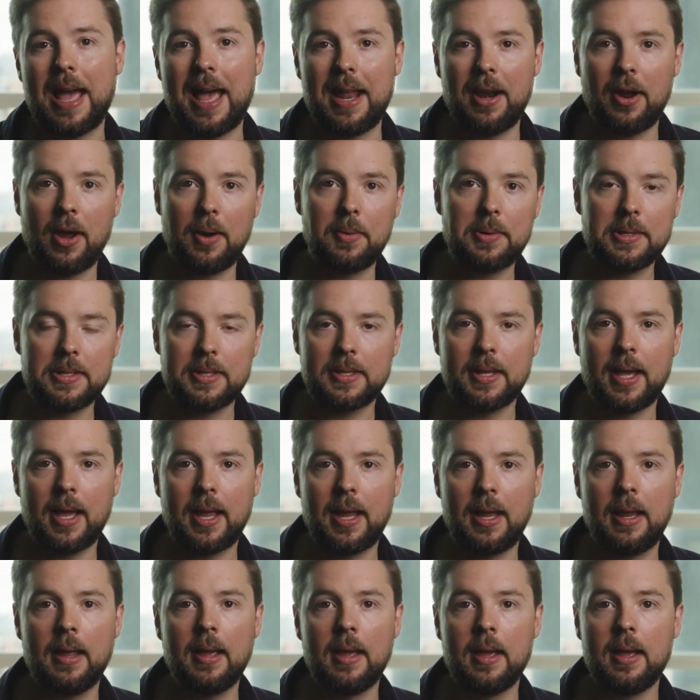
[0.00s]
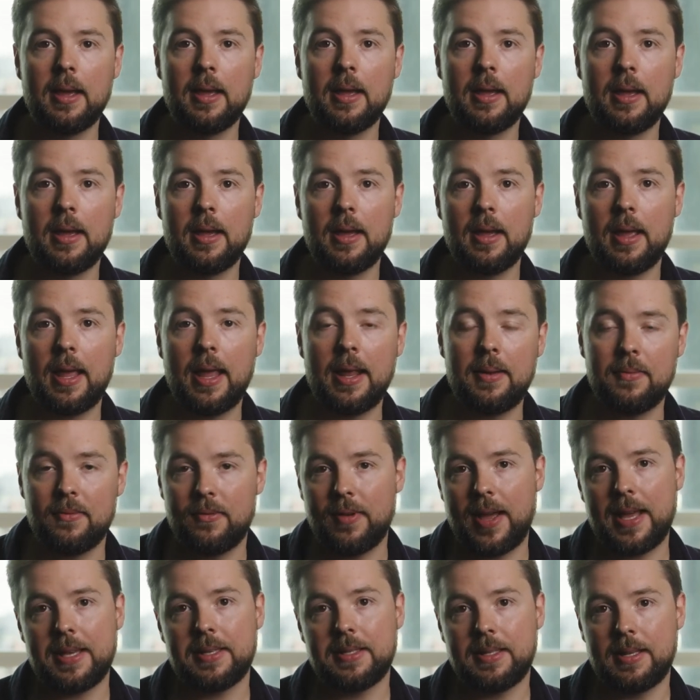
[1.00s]
And I would say
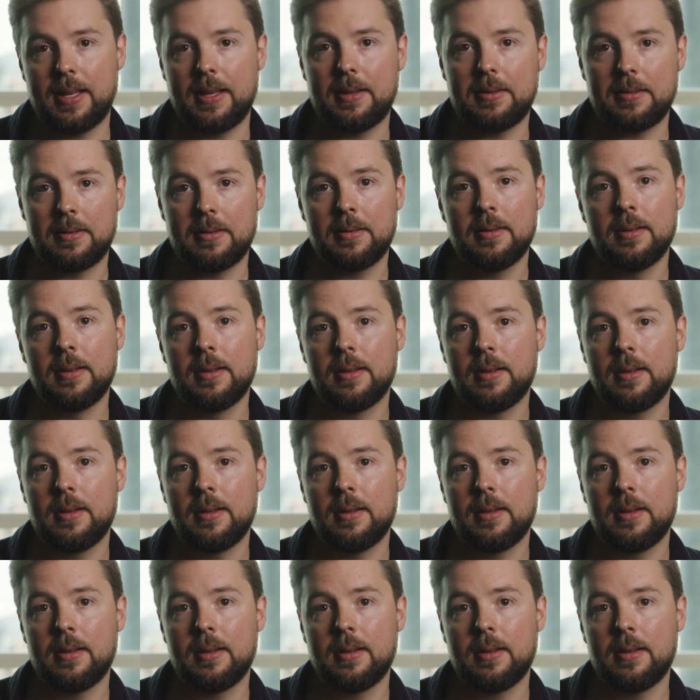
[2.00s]
invest in